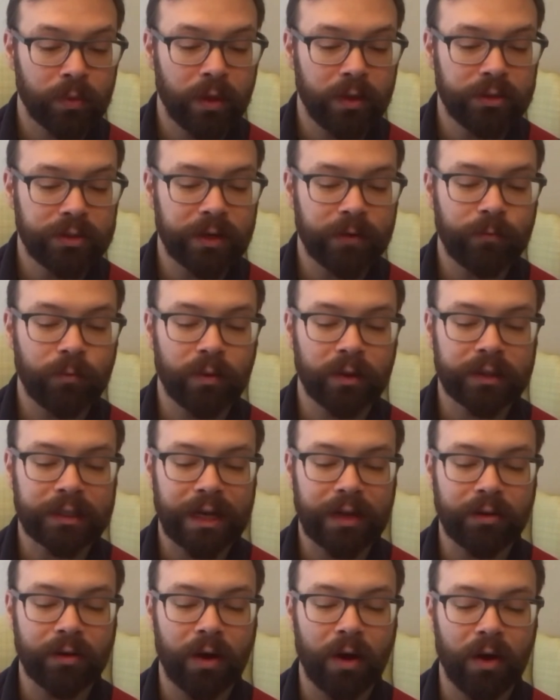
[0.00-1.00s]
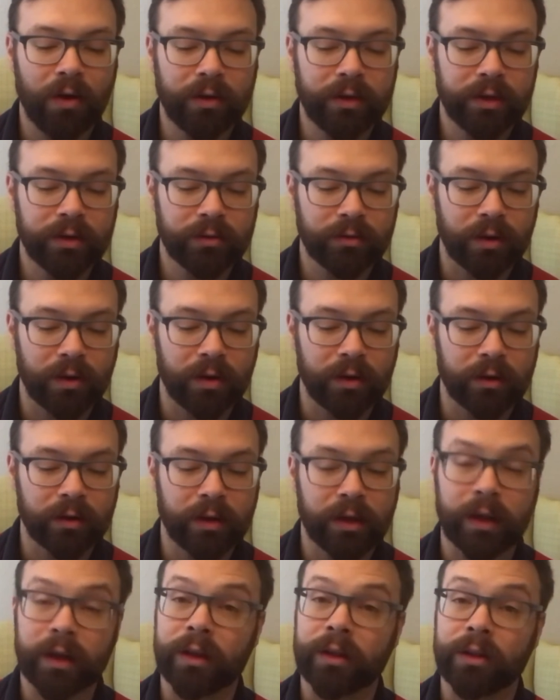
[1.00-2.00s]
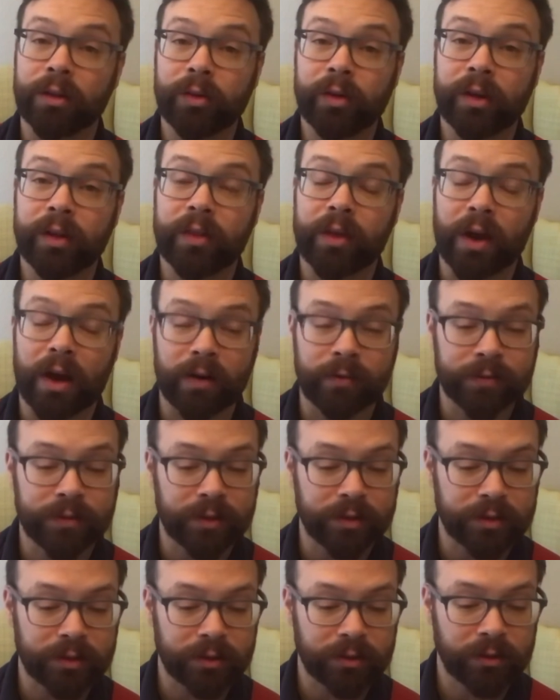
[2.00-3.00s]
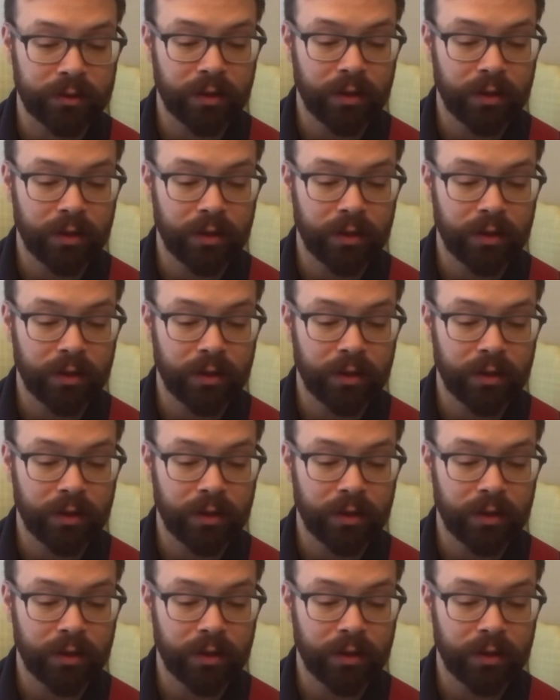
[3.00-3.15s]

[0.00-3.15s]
Jeff worked out all year long, including the off-season.